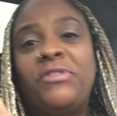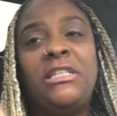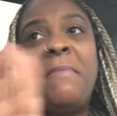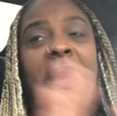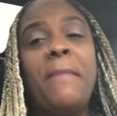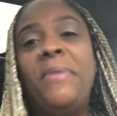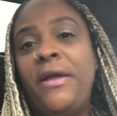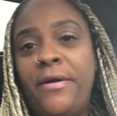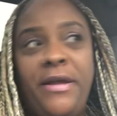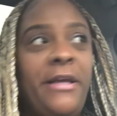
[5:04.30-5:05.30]
for somebody,
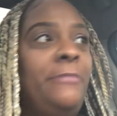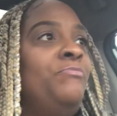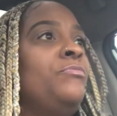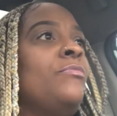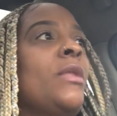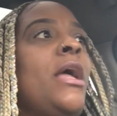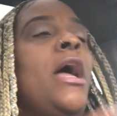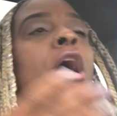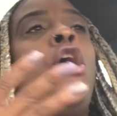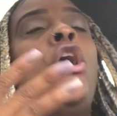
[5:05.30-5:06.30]
period.
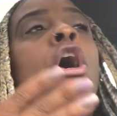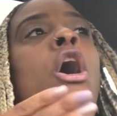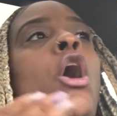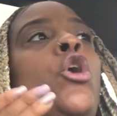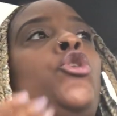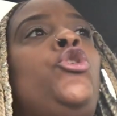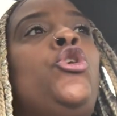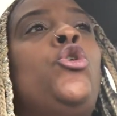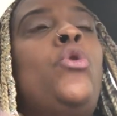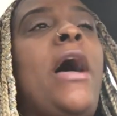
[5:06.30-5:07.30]

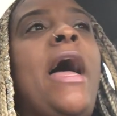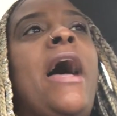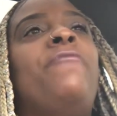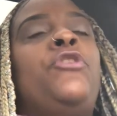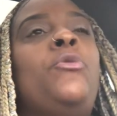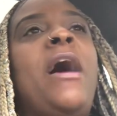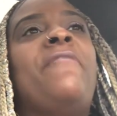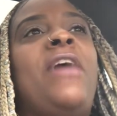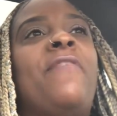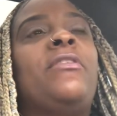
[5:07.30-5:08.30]

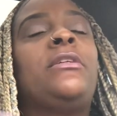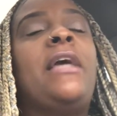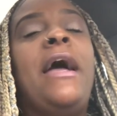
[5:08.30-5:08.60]
Everybody